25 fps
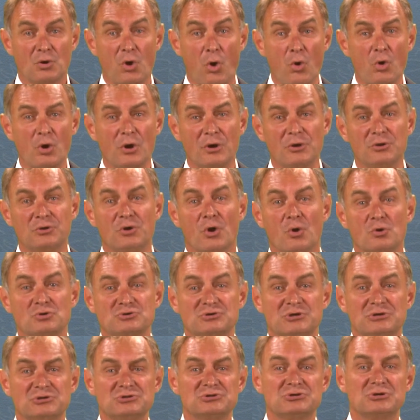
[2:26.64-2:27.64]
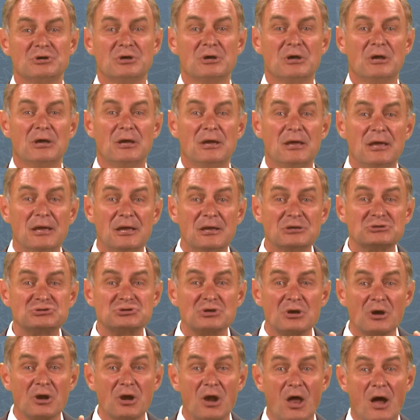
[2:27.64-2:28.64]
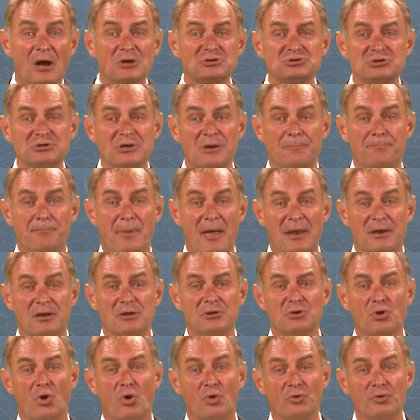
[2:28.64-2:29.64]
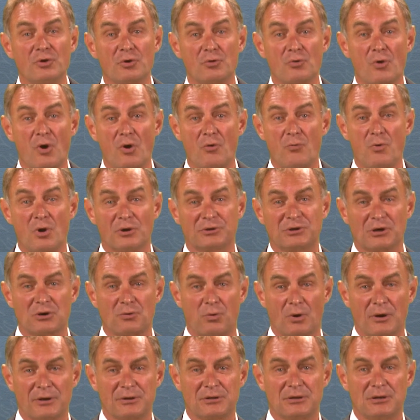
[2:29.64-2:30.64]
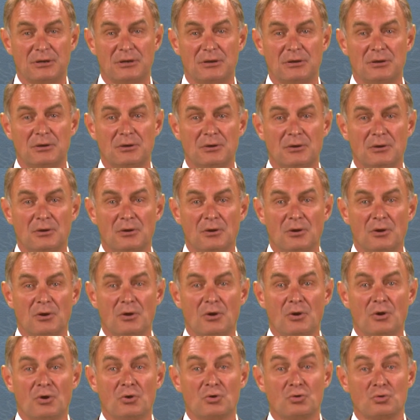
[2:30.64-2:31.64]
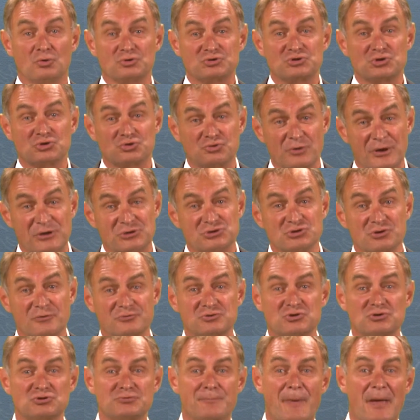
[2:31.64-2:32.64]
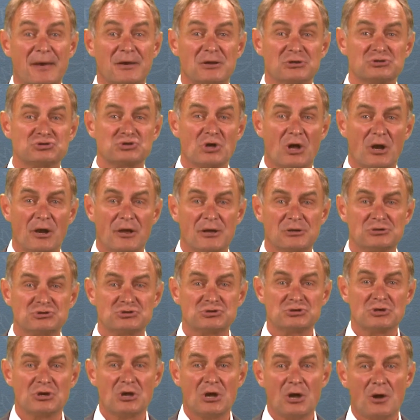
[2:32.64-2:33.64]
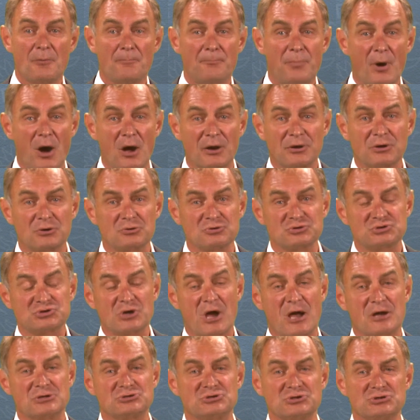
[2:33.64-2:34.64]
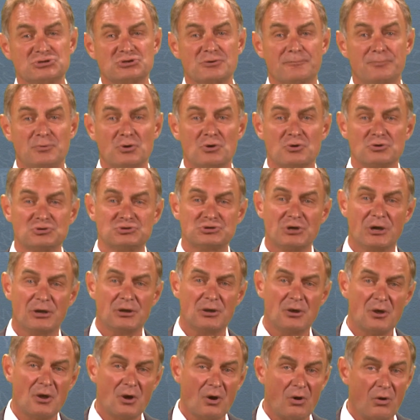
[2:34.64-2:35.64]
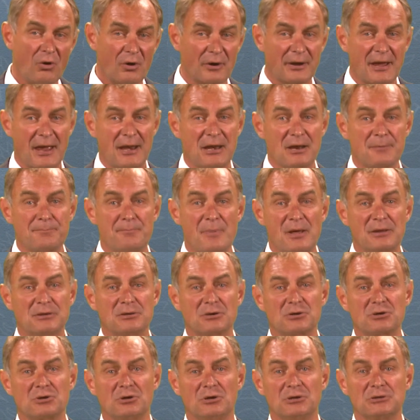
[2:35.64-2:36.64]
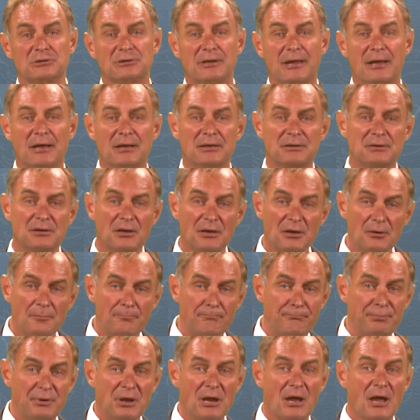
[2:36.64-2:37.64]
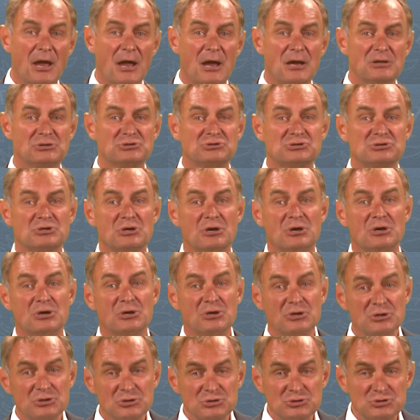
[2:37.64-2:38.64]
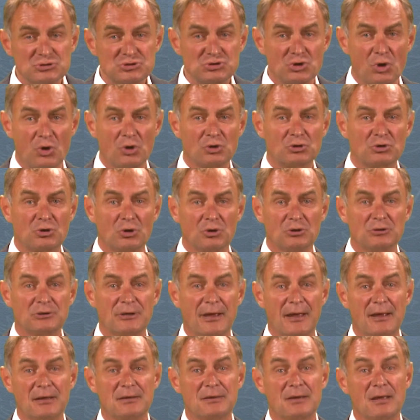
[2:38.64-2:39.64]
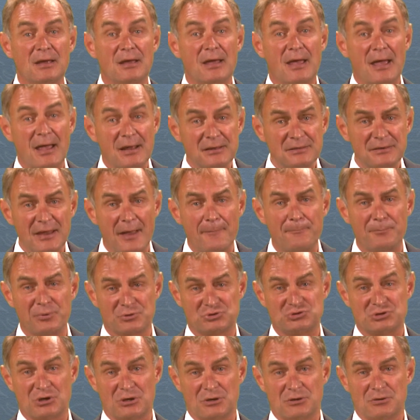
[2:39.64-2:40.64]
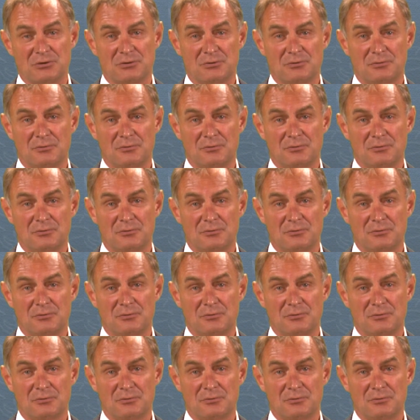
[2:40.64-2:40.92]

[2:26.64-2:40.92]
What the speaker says: Coagulant dosage is largely dependent on the raw water quality, concentration of suspended solids, particle size distribution, organic matter content, pH, salt content and temperature.